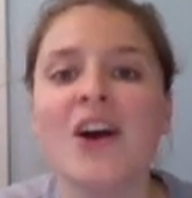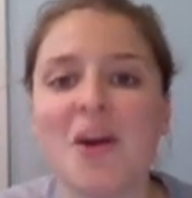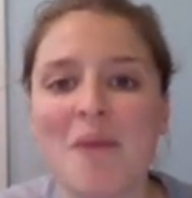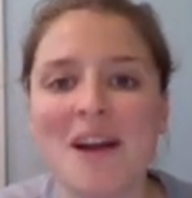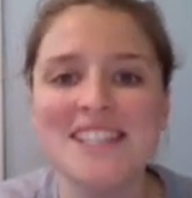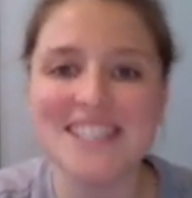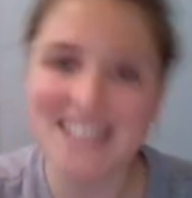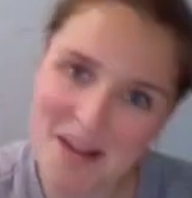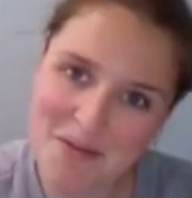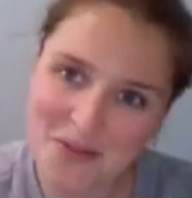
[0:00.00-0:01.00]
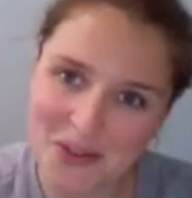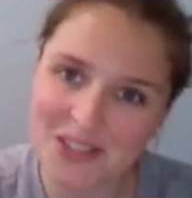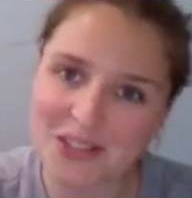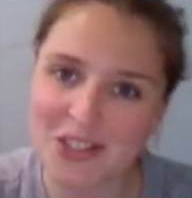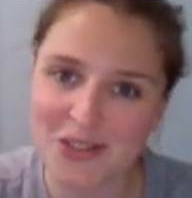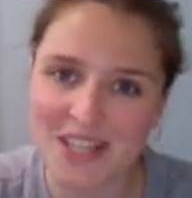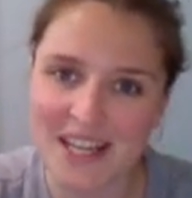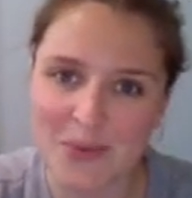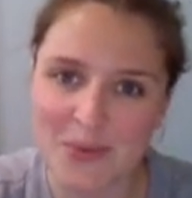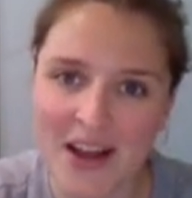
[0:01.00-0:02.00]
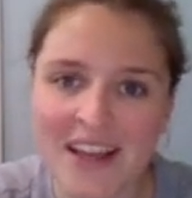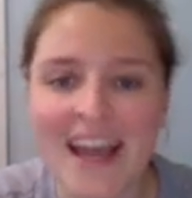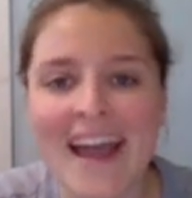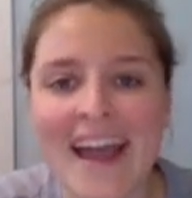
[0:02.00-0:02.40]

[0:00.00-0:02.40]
go back to the day before's, Tuesday's work,